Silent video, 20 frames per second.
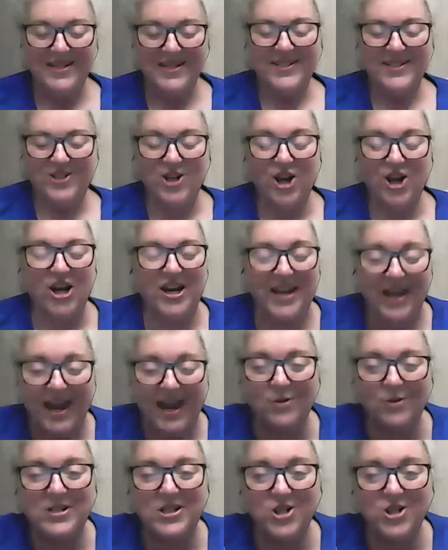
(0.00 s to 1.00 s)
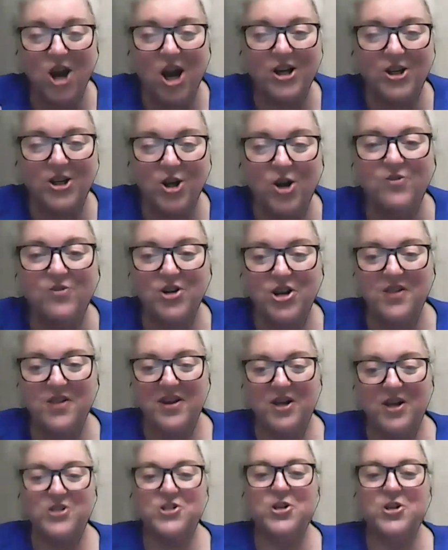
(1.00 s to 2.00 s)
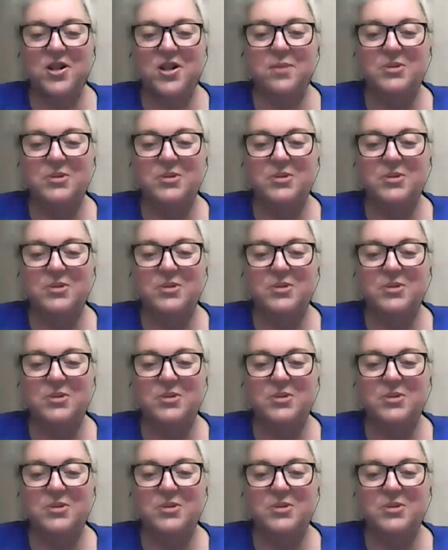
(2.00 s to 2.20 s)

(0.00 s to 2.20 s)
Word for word: life Sorry, coaching. I was talking over you there. So let me